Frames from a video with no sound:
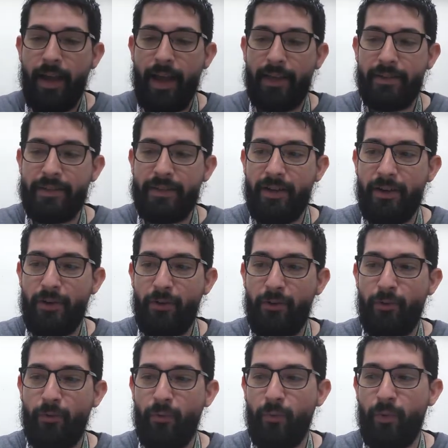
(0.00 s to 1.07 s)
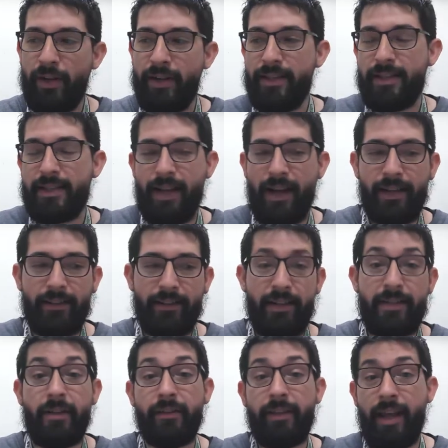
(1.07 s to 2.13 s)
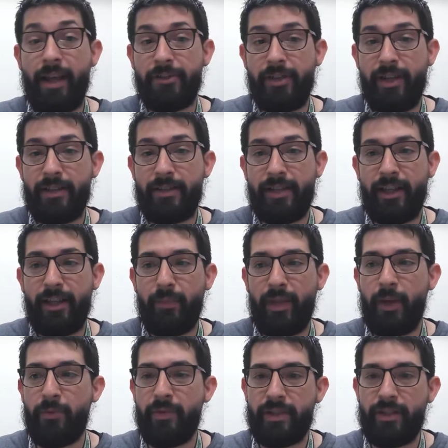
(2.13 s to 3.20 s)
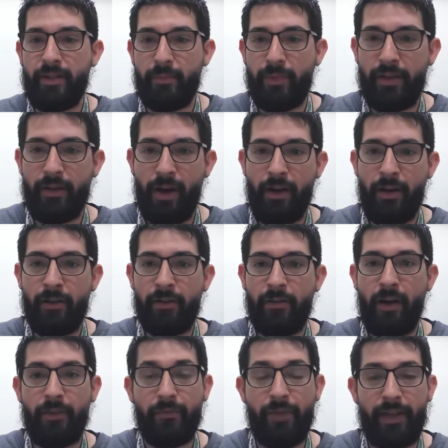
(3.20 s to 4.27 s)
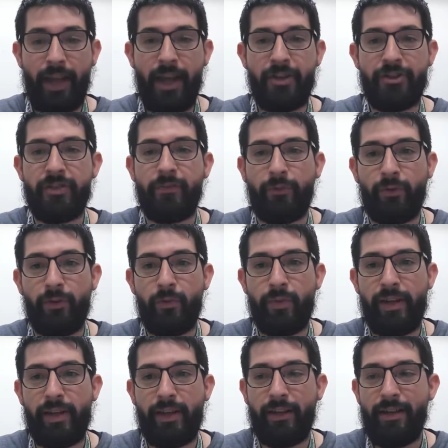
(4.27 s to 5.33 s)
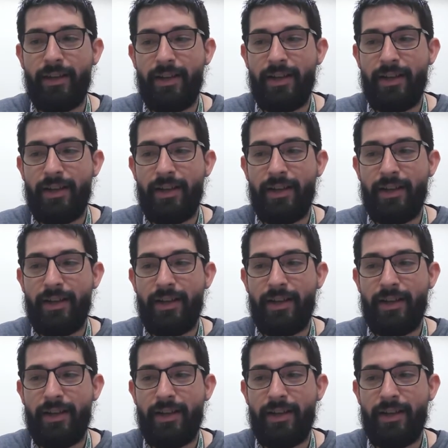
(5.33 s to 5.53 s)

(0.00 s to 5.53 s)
And so one of the scientists on the NGS team, he was going to be gone on vacation for a week.